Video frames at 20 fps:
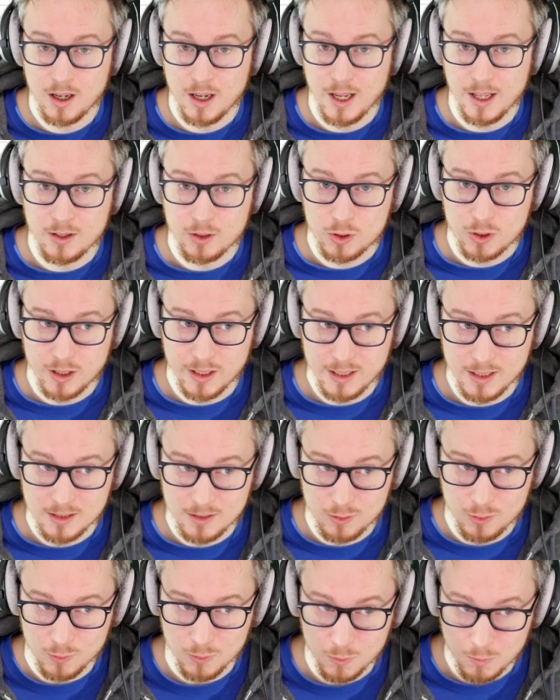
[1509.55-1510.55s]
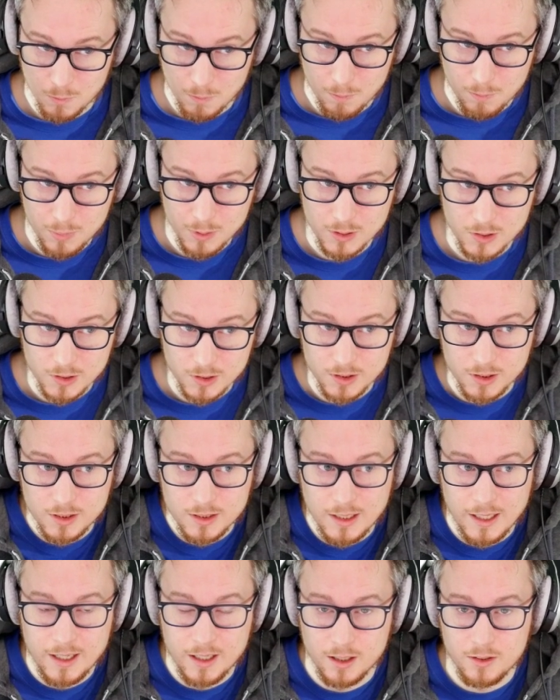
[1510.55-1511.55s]
and trying to build
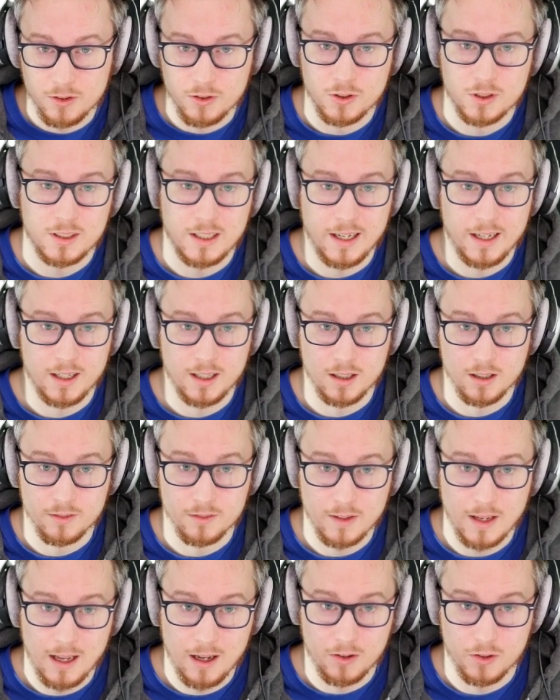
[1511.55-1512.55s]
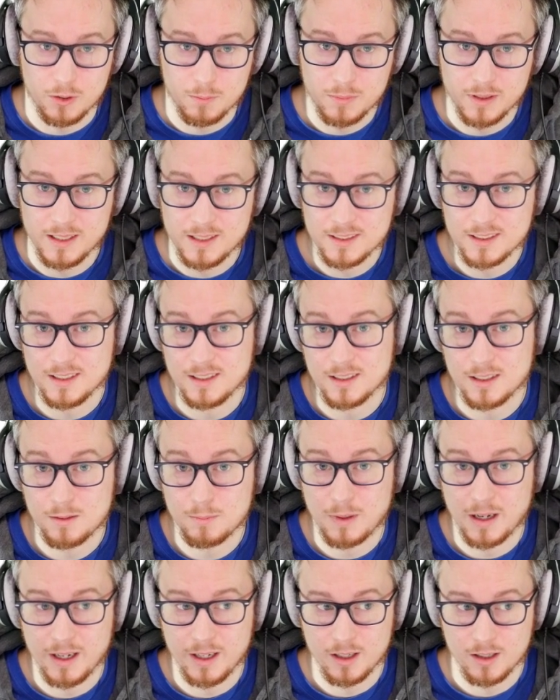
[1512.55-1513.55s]
an understanding of how to play Slay the
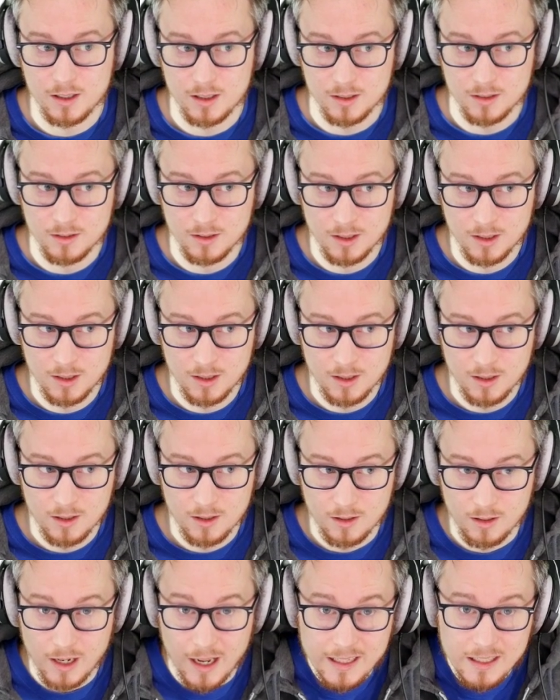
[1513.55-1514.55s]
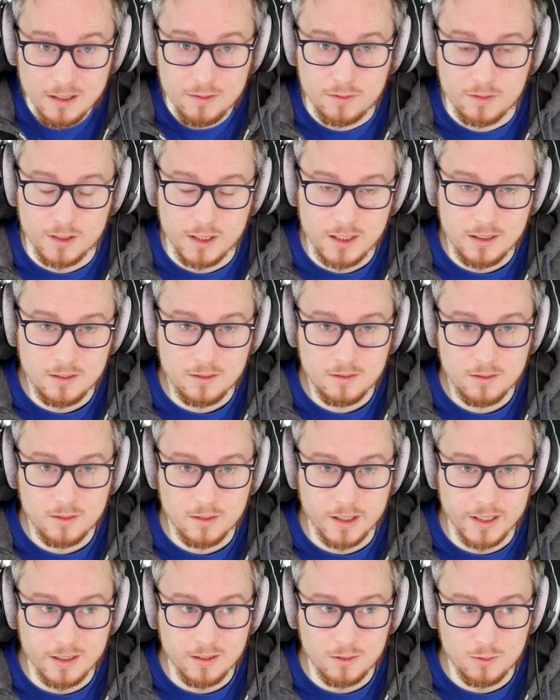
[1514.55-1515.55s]
Spire naively,
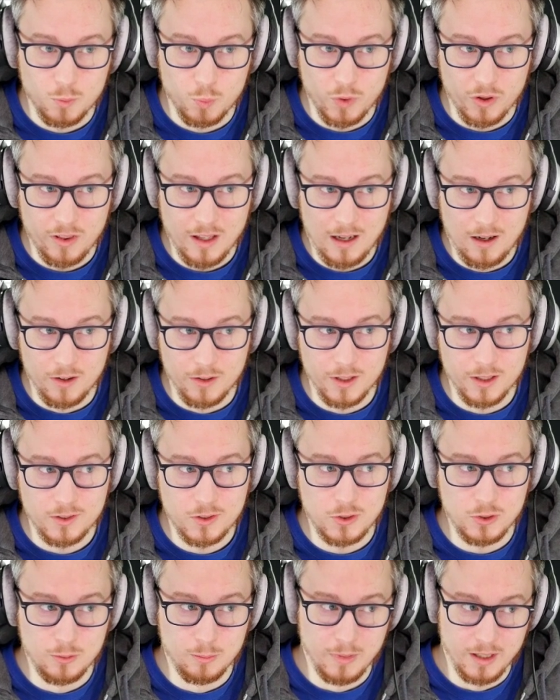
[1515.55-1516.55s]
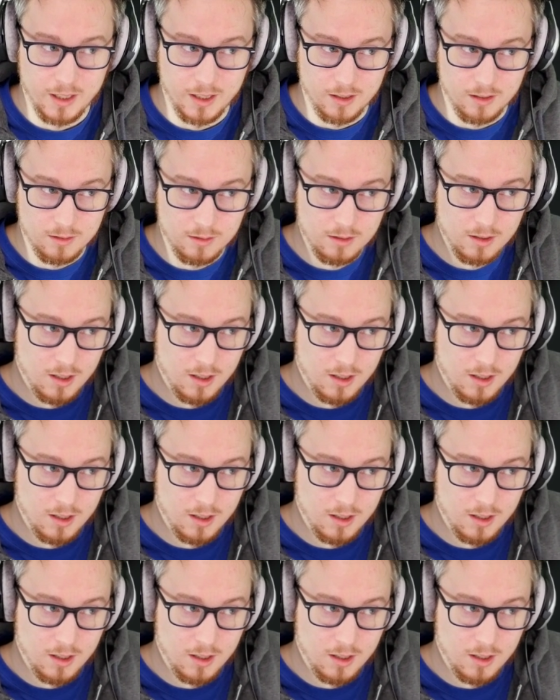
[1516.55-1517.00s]
like without assuming